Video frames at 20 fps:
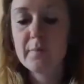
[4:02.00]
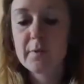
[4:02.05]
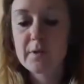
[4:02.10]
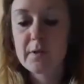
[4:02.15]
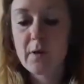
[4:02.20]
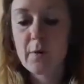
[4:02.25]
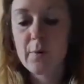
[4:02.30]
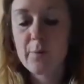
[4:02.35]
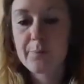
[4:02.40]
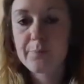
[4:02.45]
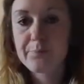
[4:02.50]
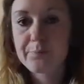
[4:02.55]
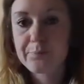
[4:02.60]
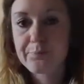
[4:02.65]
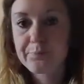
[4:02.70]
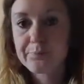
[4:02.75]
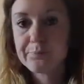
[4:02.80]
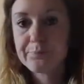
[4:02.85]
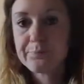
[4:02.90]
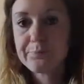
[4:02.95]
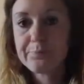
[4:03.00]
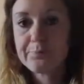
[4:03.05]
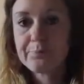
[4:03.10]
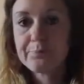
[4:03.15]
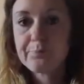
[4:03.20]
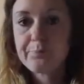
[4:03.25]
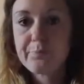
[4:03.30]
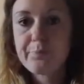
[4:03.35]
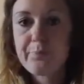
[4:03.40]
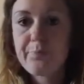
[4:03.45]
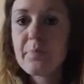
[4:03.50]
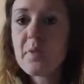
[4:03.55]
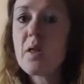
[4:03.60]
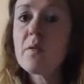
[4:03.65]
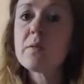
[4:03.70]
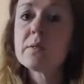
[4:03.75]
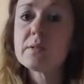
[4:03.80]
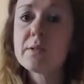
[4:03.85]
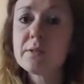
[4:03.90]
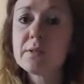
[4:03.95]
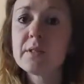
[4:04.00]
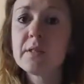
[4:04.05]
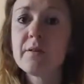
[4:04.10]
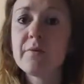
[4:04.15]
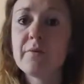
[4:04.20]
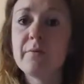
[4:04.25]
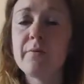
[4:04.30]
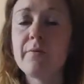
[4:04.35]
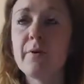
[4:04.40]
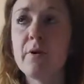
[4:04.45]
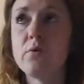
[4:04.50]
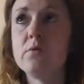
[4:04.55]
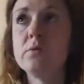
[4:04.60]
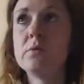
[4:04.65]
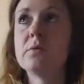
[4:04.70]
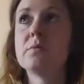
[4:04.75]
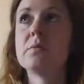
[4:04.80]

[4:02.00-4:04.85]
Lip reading: So there's lots of different folds,